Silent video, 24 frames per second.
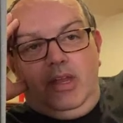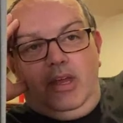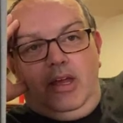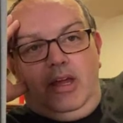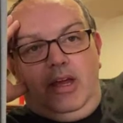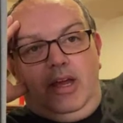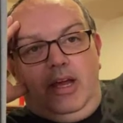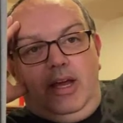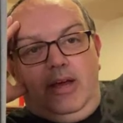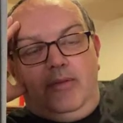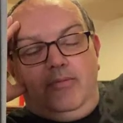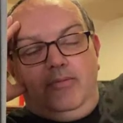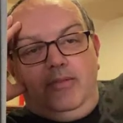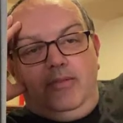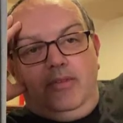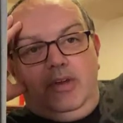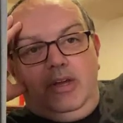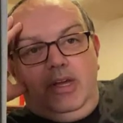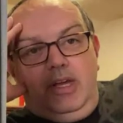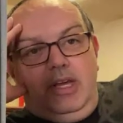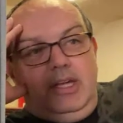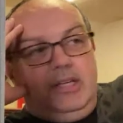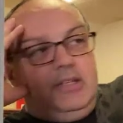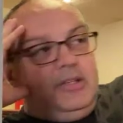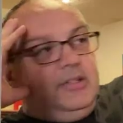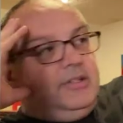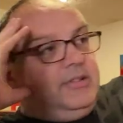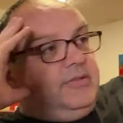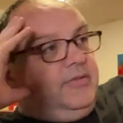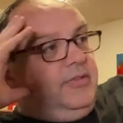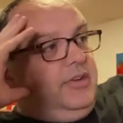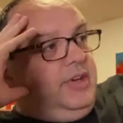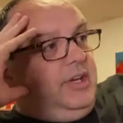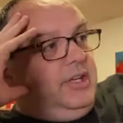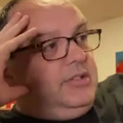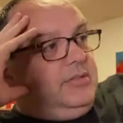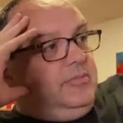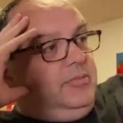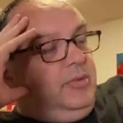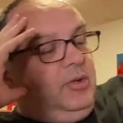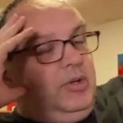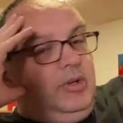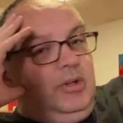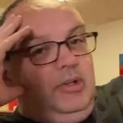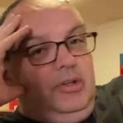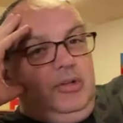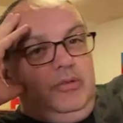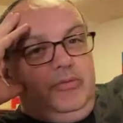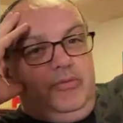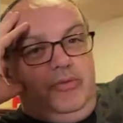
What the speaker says: In terms of financial model